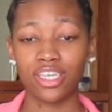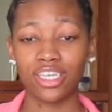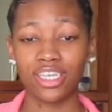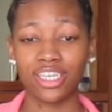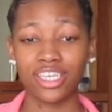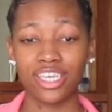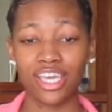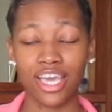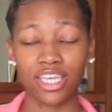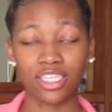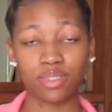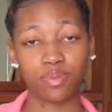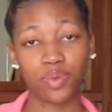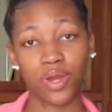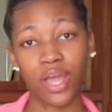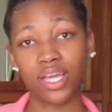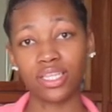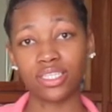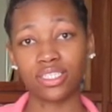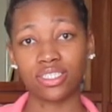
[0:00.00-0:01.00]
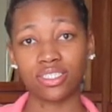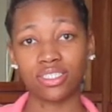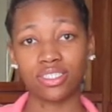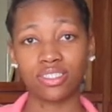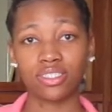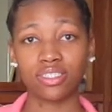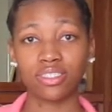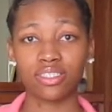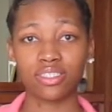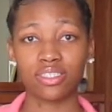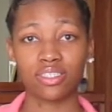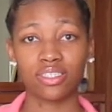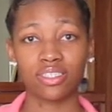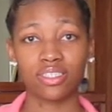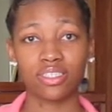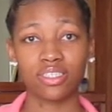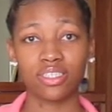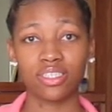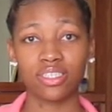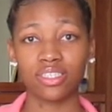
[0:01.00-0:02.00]
he has practice.
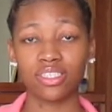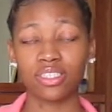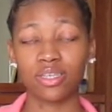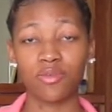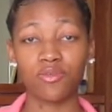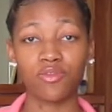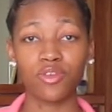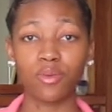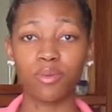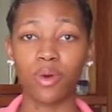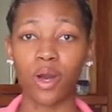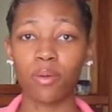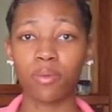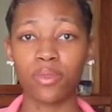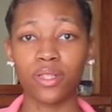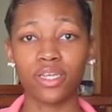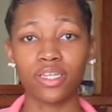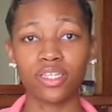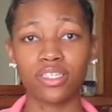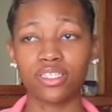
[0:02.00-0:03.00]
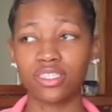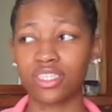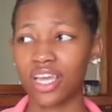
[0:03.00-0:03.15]
Some football players,